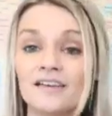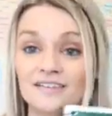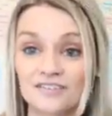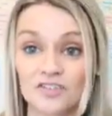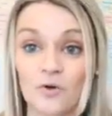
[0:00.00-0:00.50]

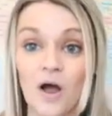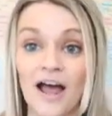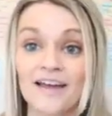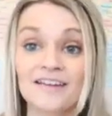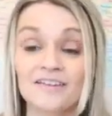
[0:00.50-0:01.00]
So
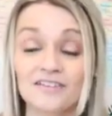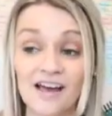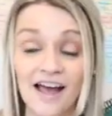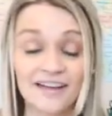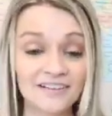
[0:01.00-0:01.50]
I
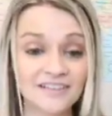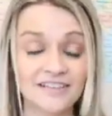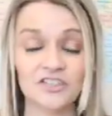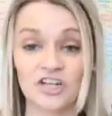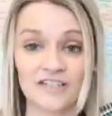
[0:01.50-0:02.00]
highly
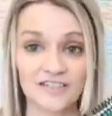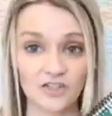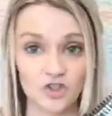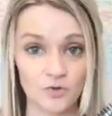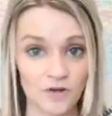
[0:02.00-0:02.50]

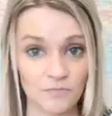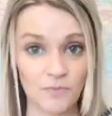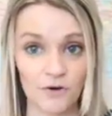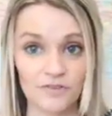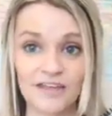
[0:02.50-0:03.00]
suggest doing
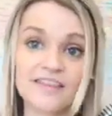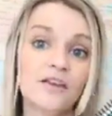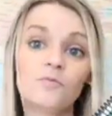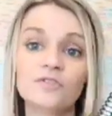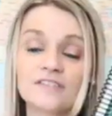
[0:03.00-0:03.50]
both, and
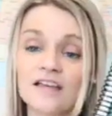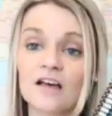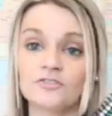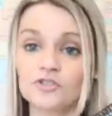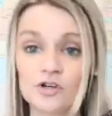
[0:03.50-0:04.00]
they will
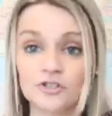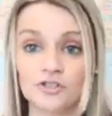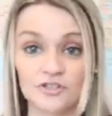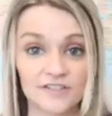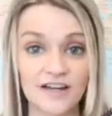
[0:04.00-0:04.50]
sell
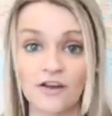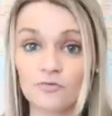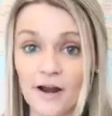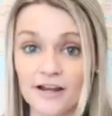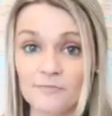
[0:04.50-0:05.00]
structure and style
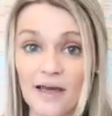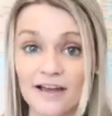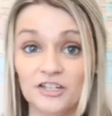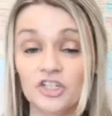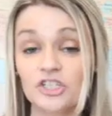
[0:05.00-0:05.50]
writing
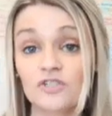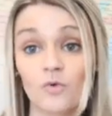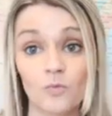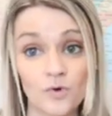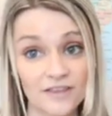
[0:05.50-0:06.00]
packages
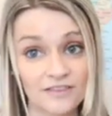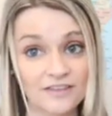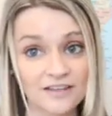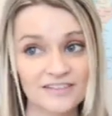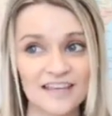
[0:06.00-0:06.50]
with
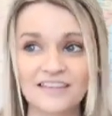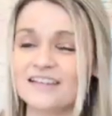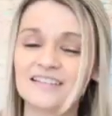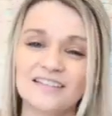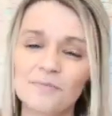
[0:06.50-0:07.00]
this. I
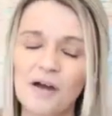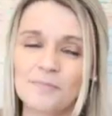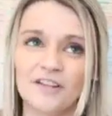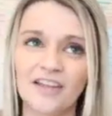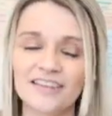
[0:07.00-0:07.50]
think it
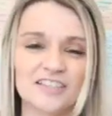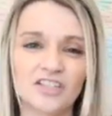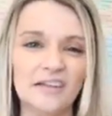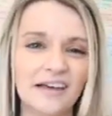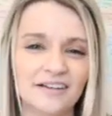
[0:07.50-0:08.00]
might be like the
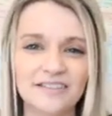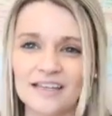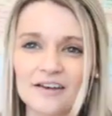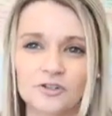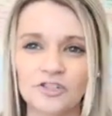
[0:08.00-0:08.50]
deluxe
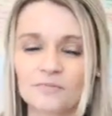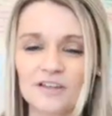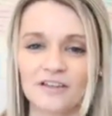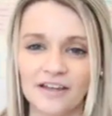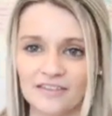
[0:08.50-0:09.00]
set or
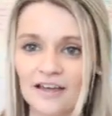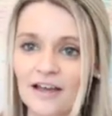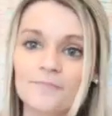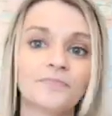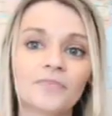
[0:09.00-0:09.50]
something like
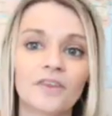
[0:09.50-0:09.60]
that.